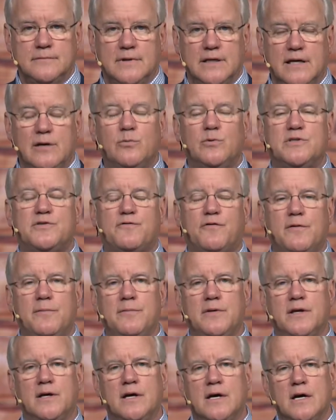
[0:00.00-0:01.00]
It was from
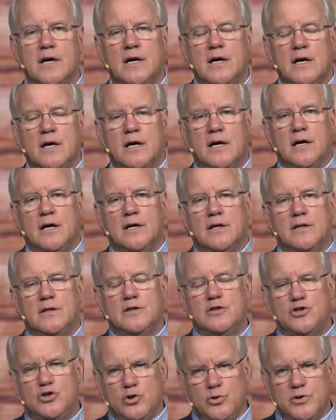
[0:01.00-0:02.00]
the
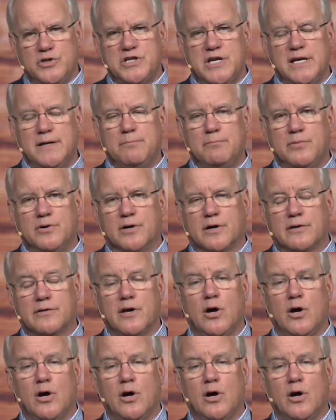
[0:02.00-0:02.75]
Jewish hymn book,